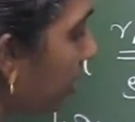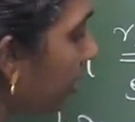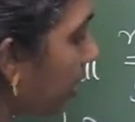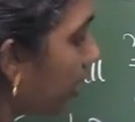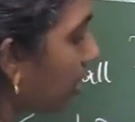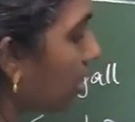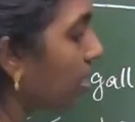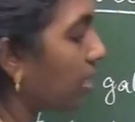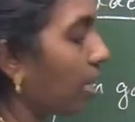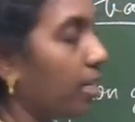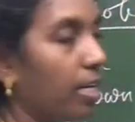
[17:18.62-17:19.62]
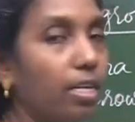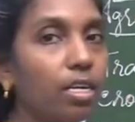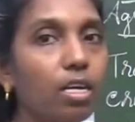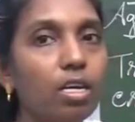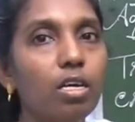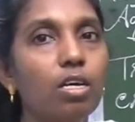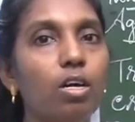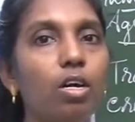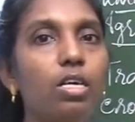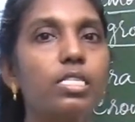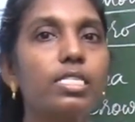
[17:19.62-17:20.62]
tetracycline
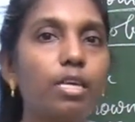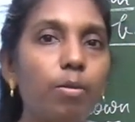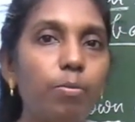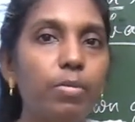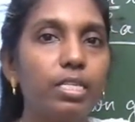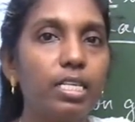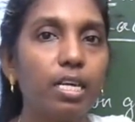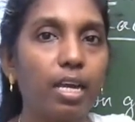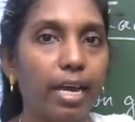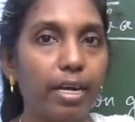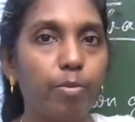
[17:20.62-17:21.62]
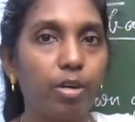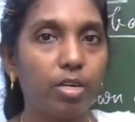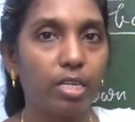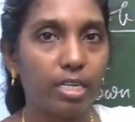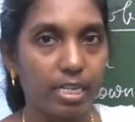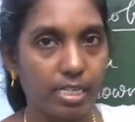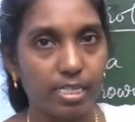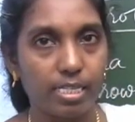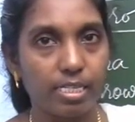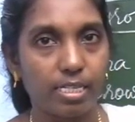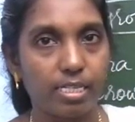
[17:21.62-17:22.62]
or some other antibiotic
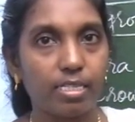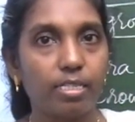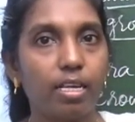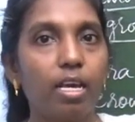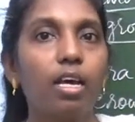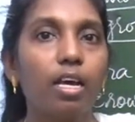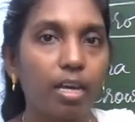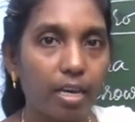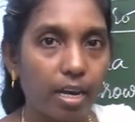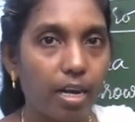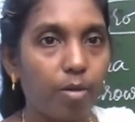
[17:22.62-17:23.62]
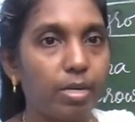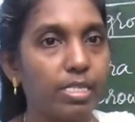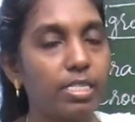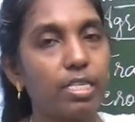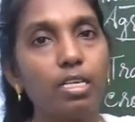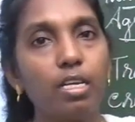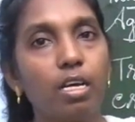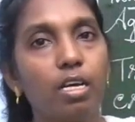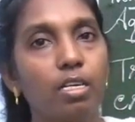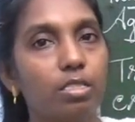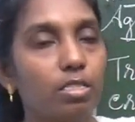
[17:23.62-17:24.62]
resistance, kanamycin.
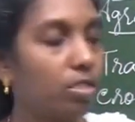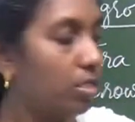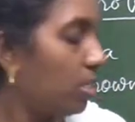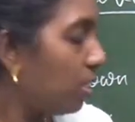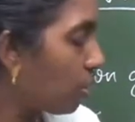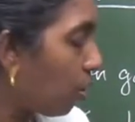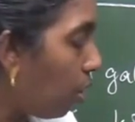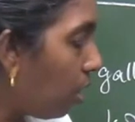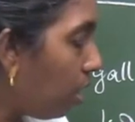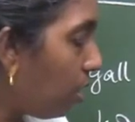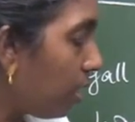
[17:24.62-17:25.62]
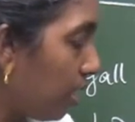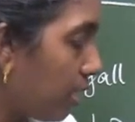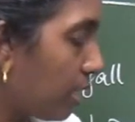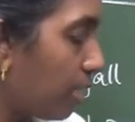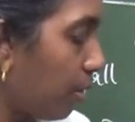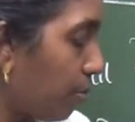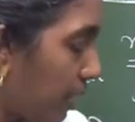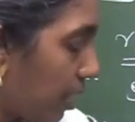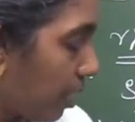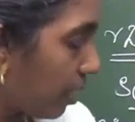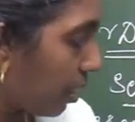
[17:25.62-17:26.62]
So, this all
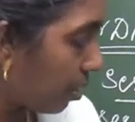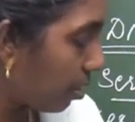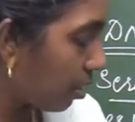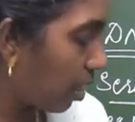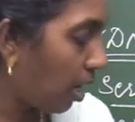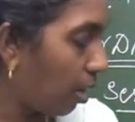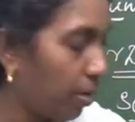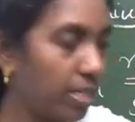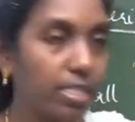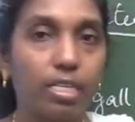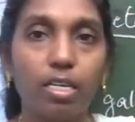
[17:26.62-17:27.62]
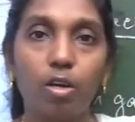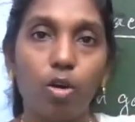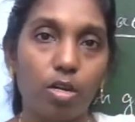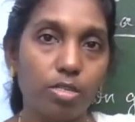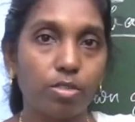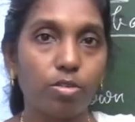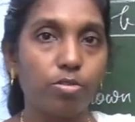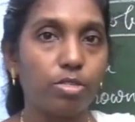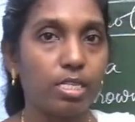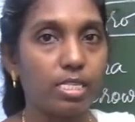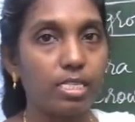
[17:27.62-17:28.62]
kanamycin also
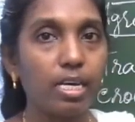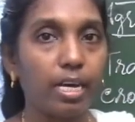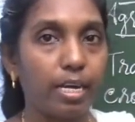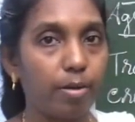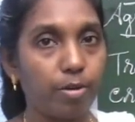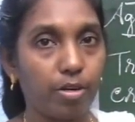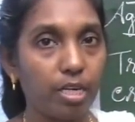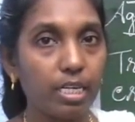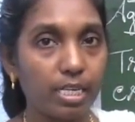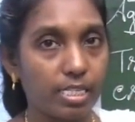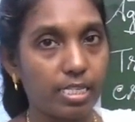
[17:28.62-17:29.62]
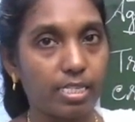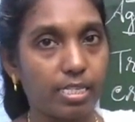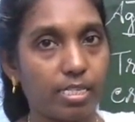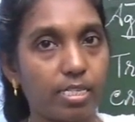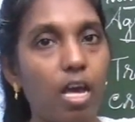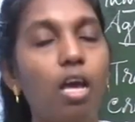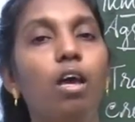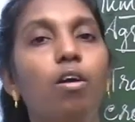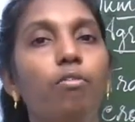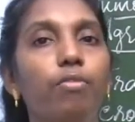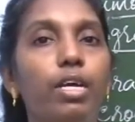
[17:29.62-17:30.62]
used as an antibiotic resistance.
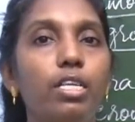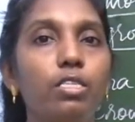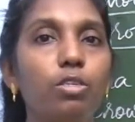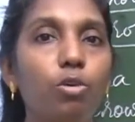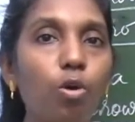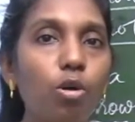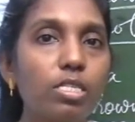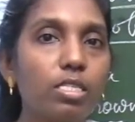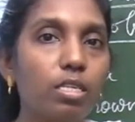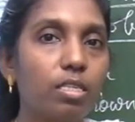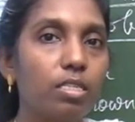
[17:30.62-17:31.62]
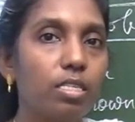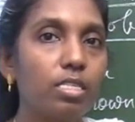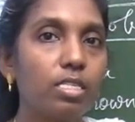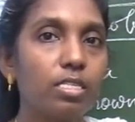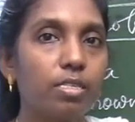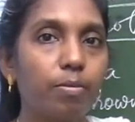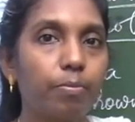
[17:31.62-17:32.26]
When it grows on this,